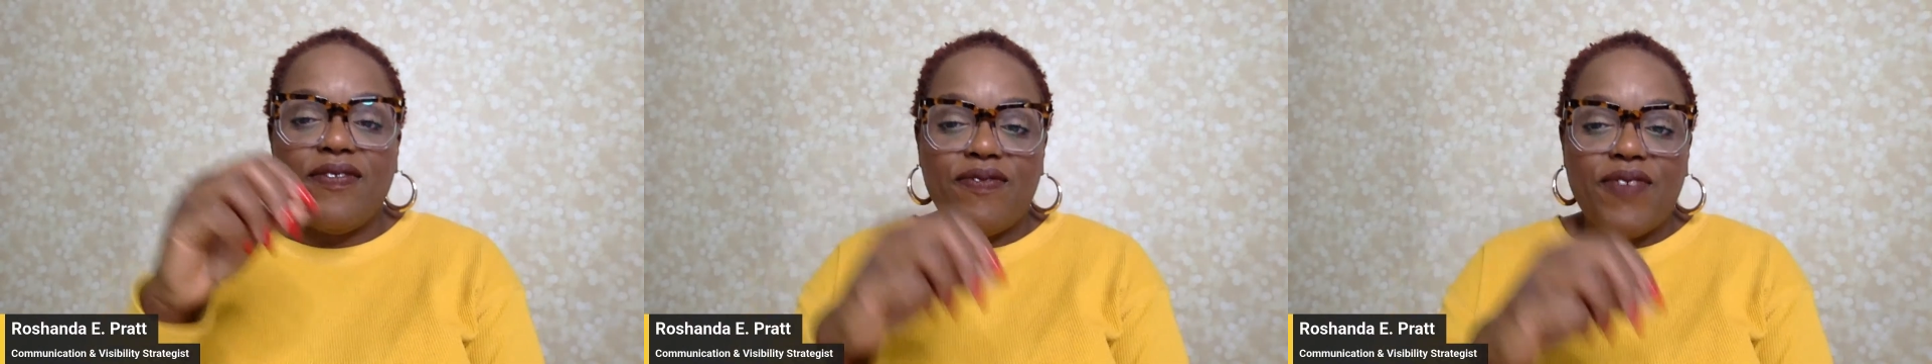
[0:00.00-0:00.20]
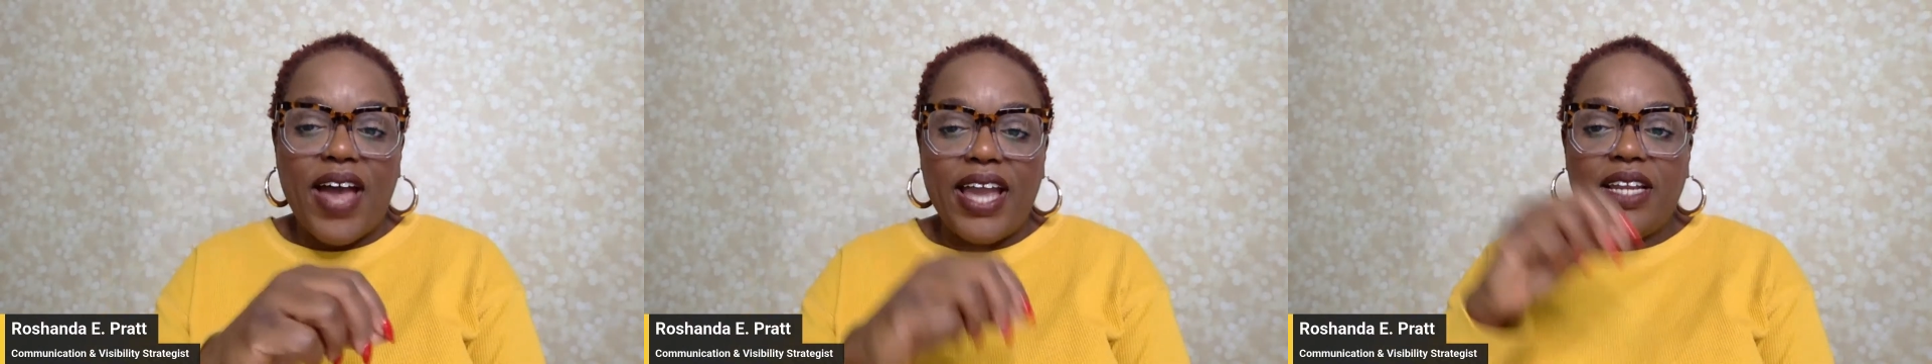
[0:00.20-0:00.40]

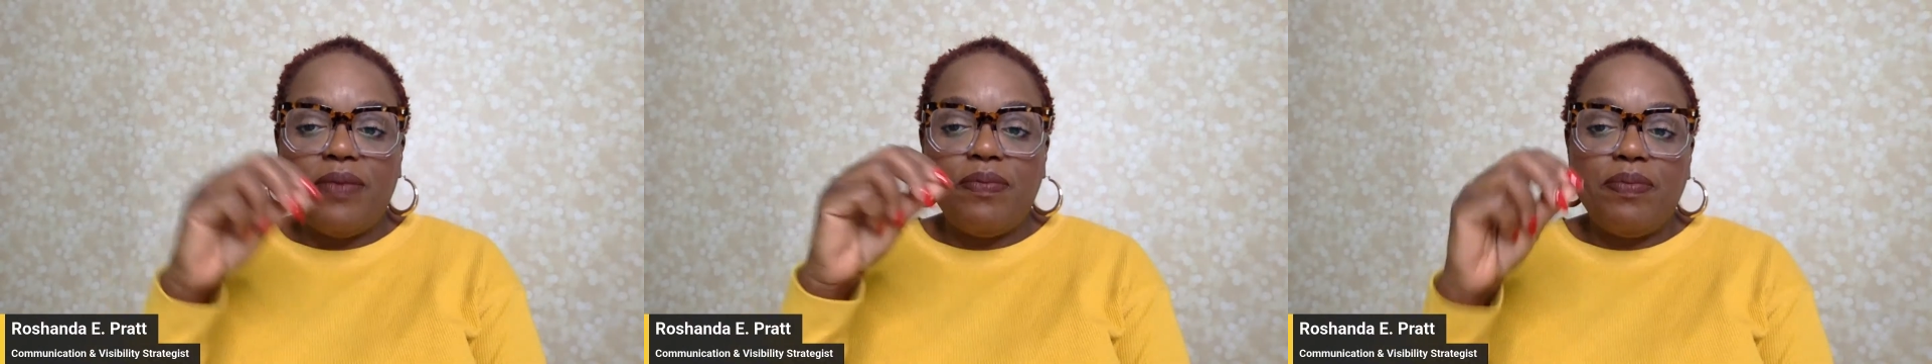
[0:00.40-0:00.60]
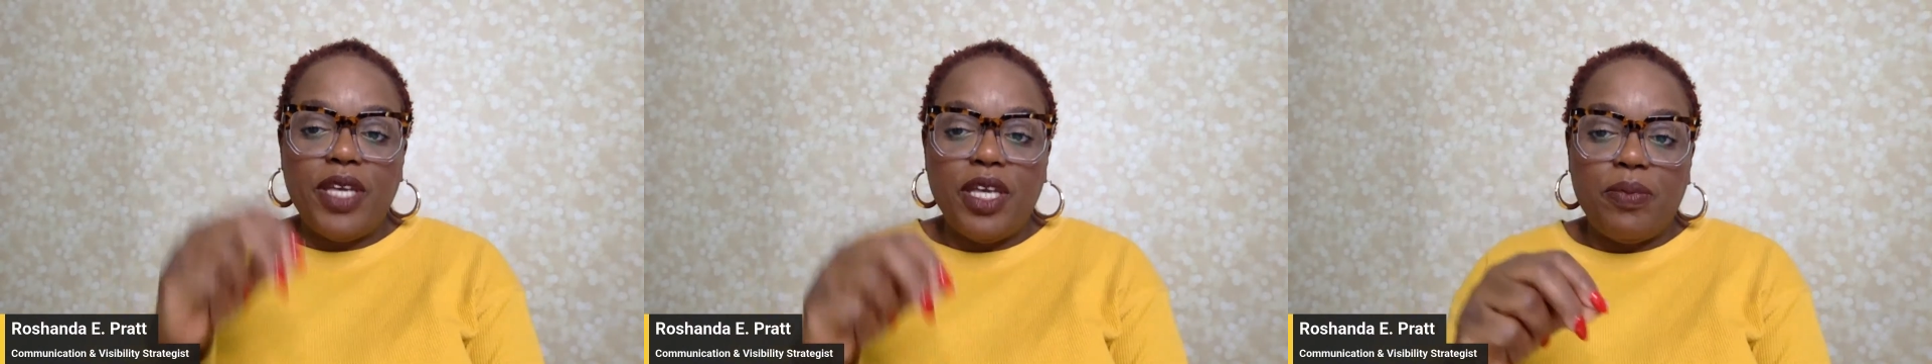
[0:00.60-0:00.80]

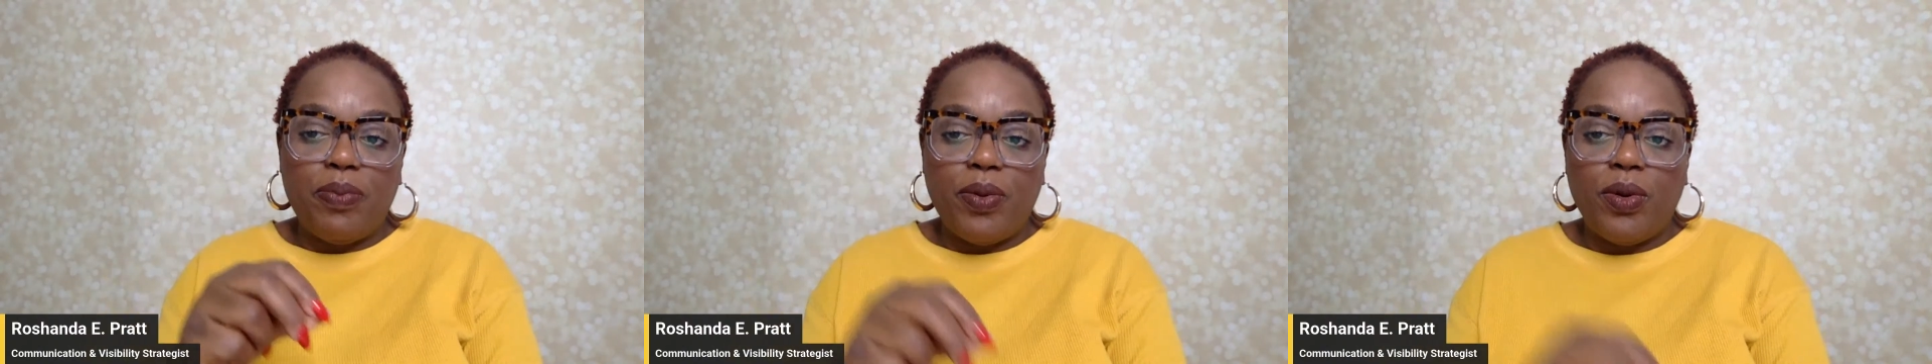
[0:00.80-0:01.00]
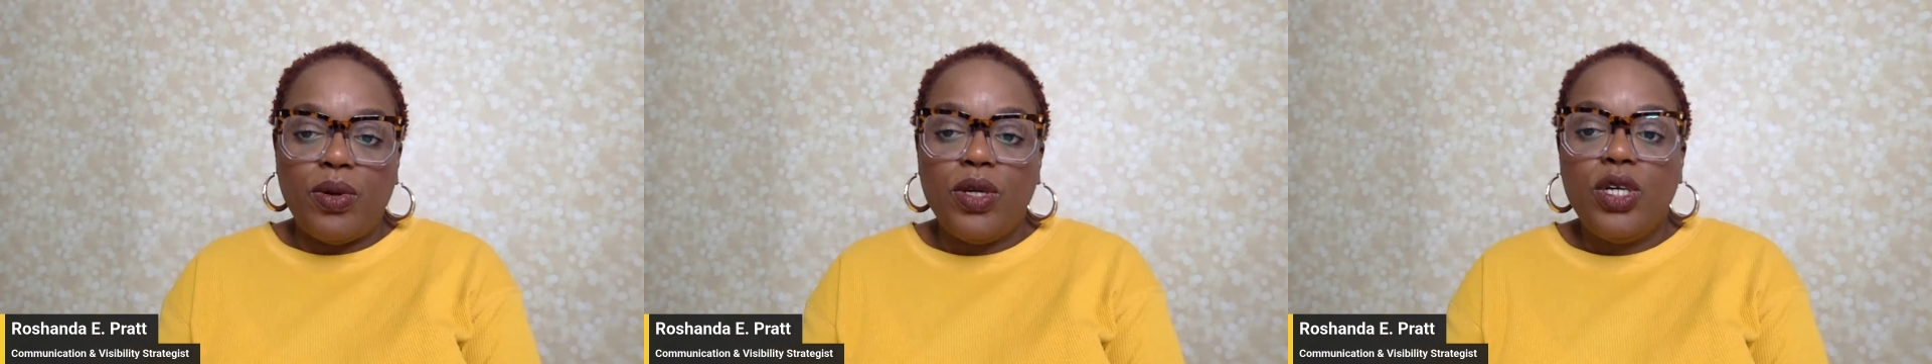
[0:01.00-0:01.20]
invite
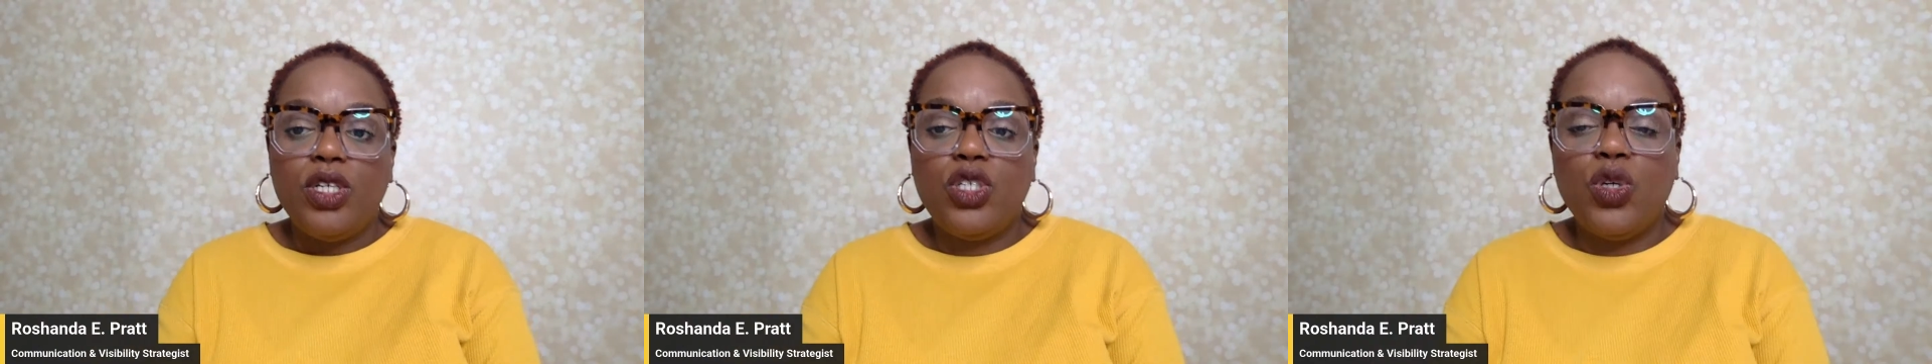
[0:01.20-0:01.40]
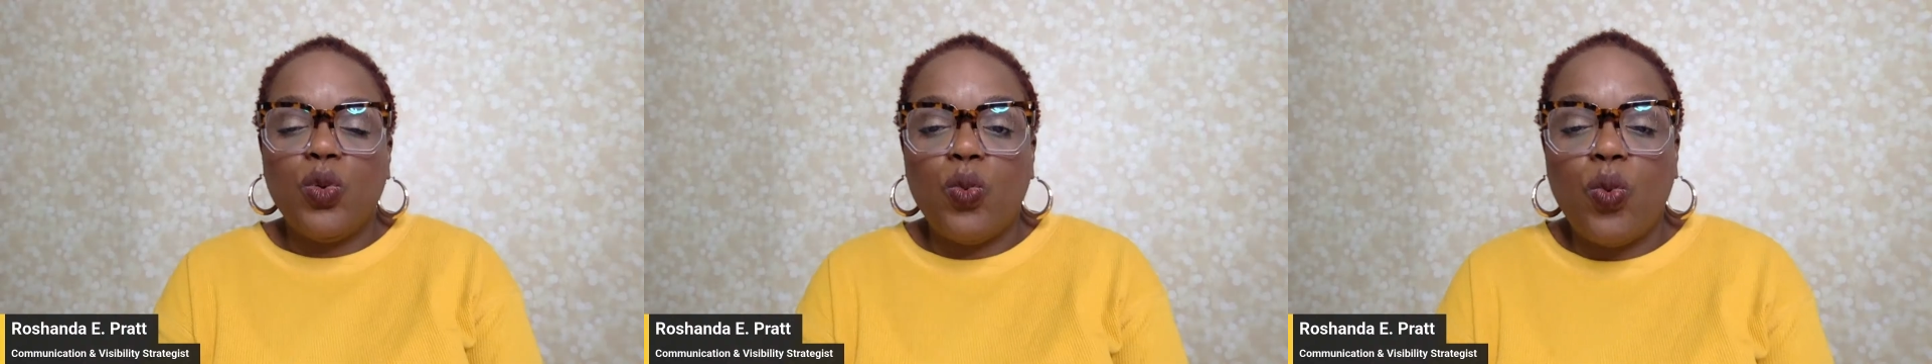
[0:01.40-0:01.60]
people
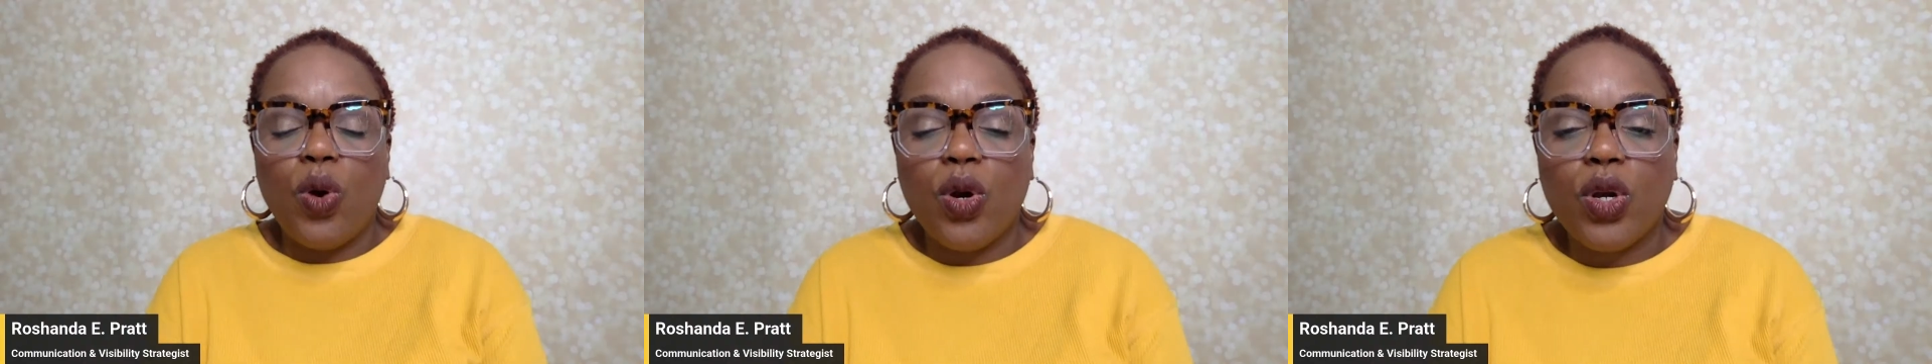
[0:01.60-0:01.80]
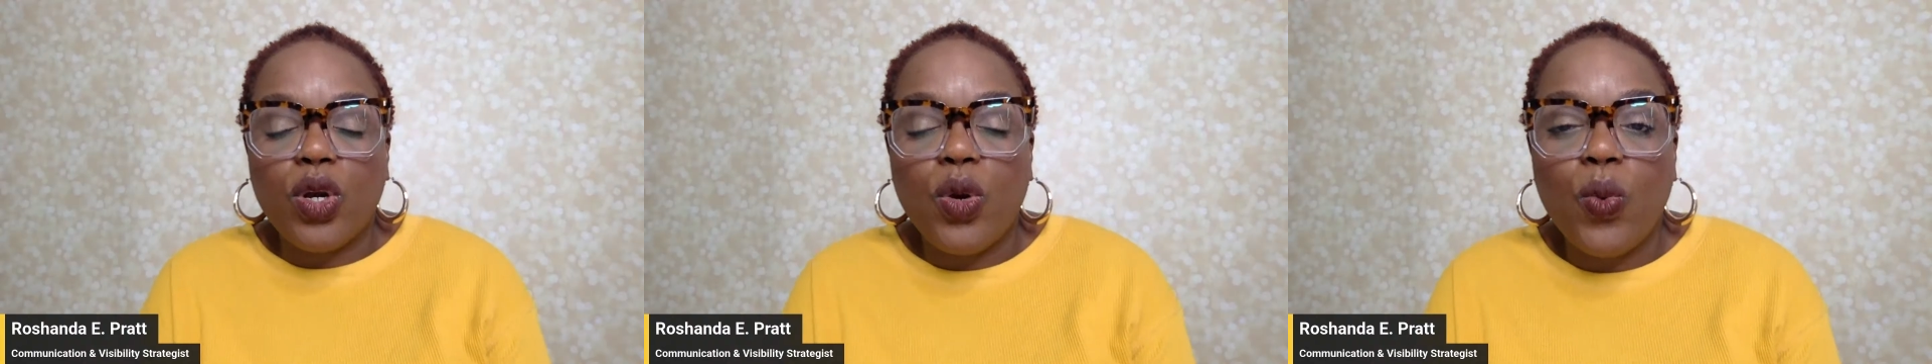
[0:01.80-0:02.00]
to
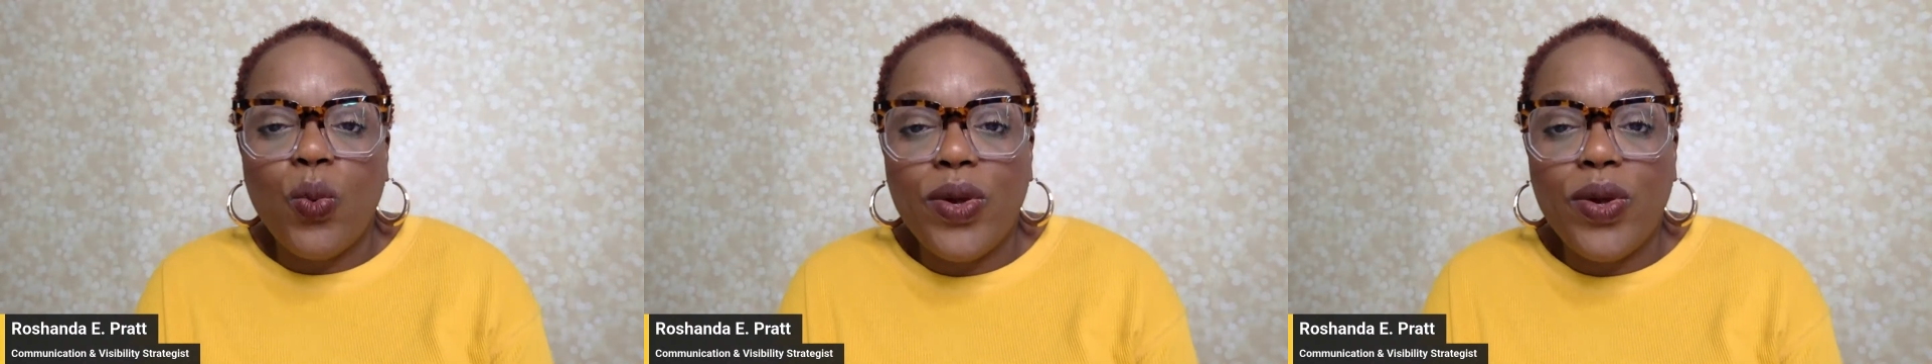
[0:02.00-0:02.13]
work